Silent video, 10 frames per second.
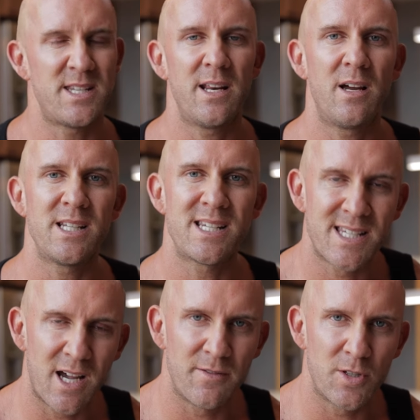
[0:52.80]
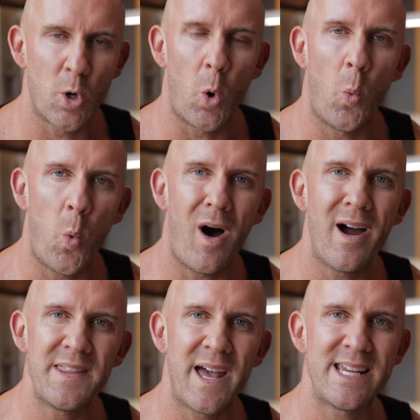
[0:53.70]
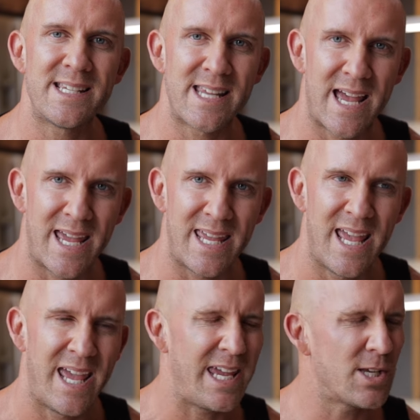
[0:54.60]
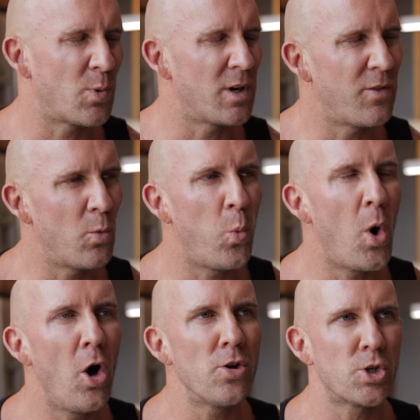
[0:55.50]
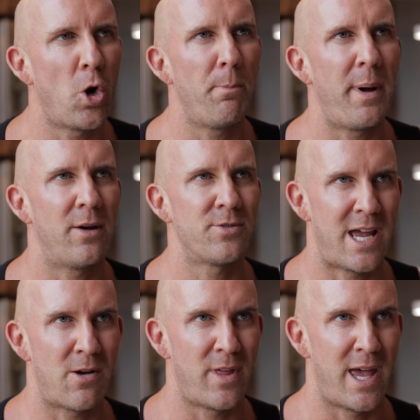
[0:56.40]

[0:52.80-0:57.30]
Until I discovered why they say it is one of the worst compounds out